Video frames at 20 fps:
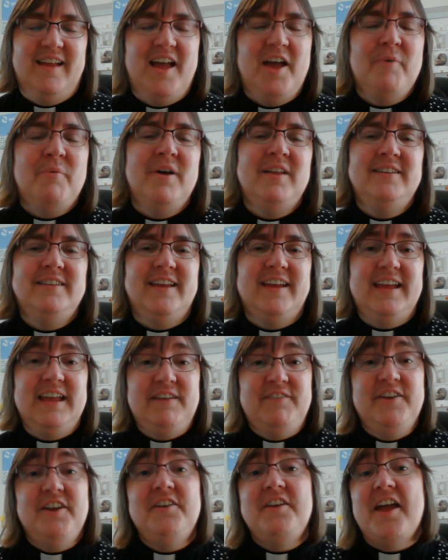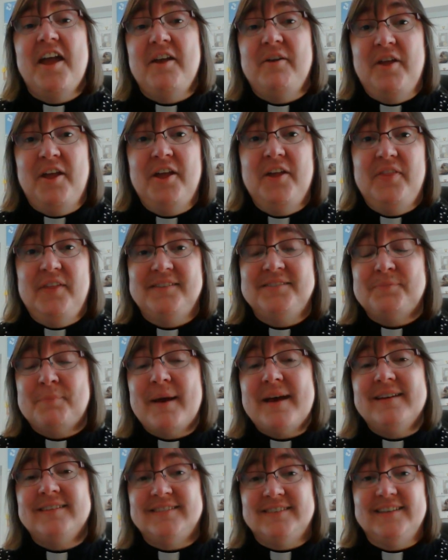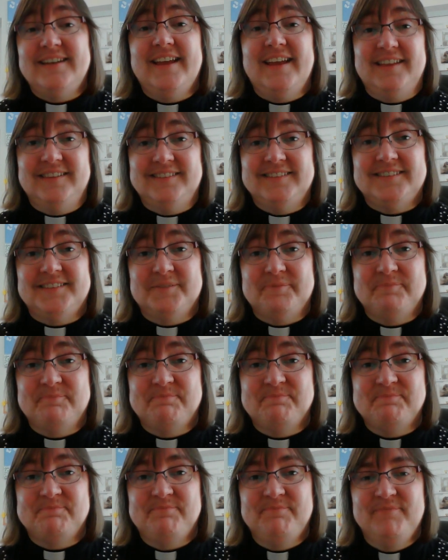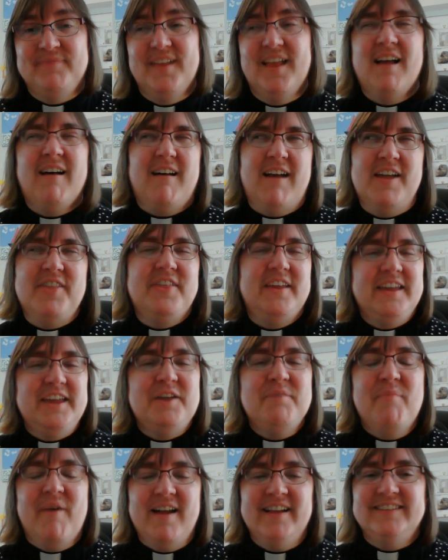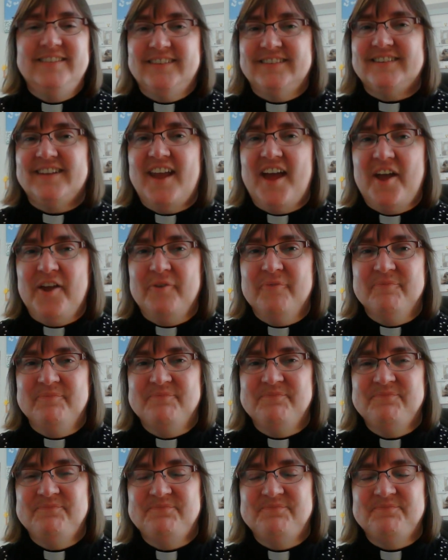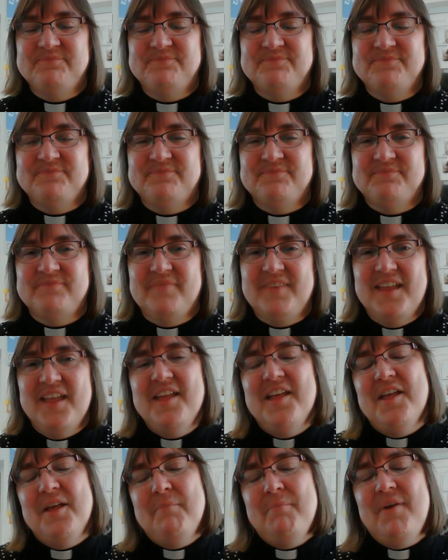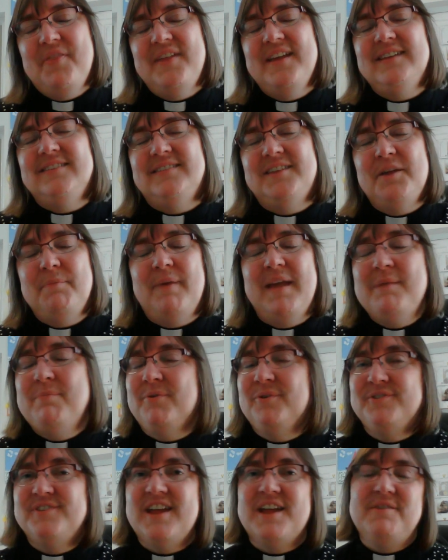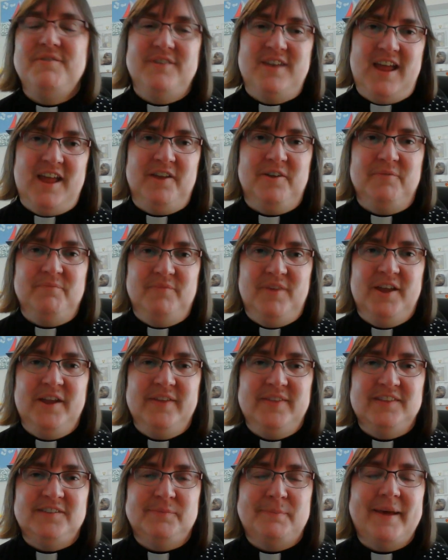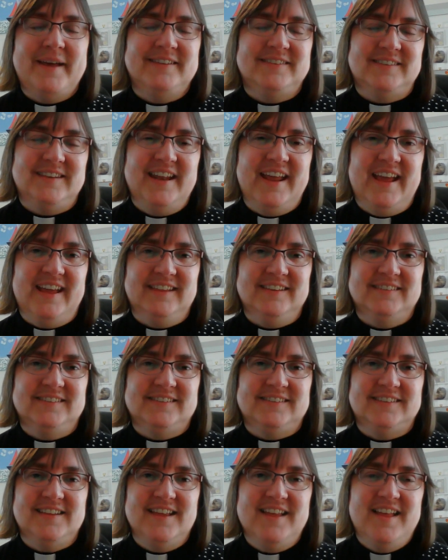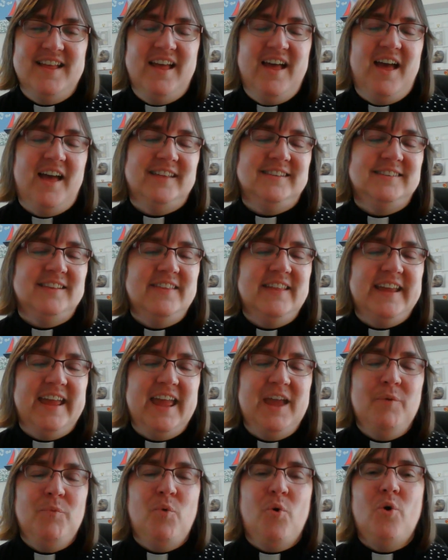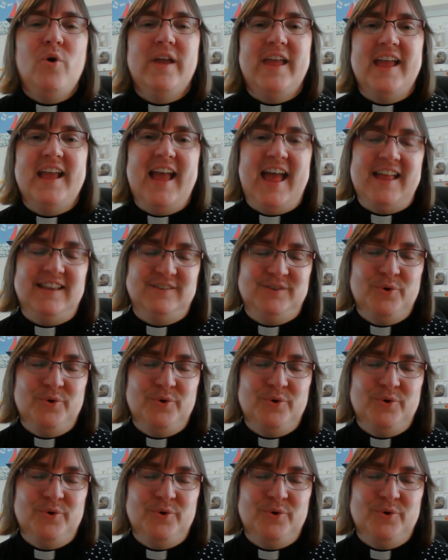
I wonder if you know who this person is. I think you might just know. But these two people don't know who this person is, and so they keep walking and